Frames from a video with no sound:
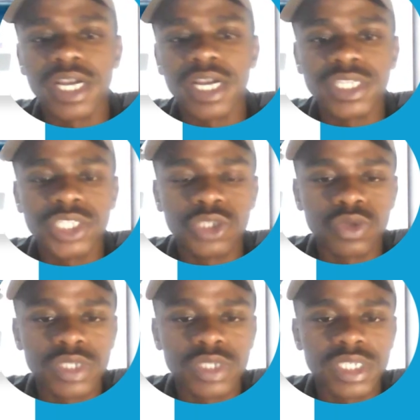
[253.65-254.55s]

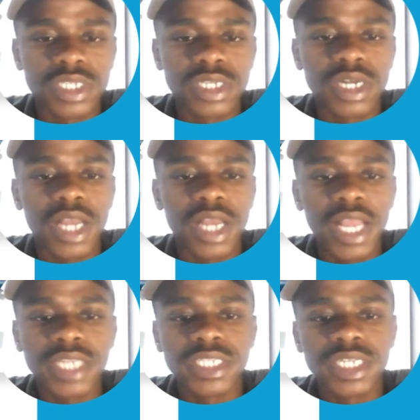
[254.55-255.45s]
altitudes
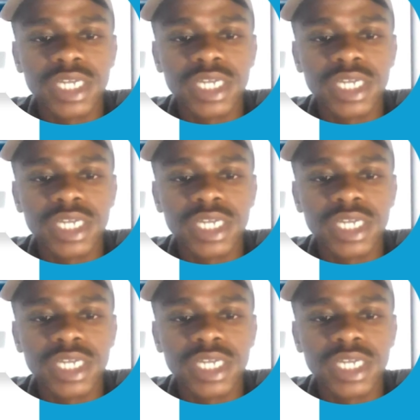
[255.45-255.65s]
and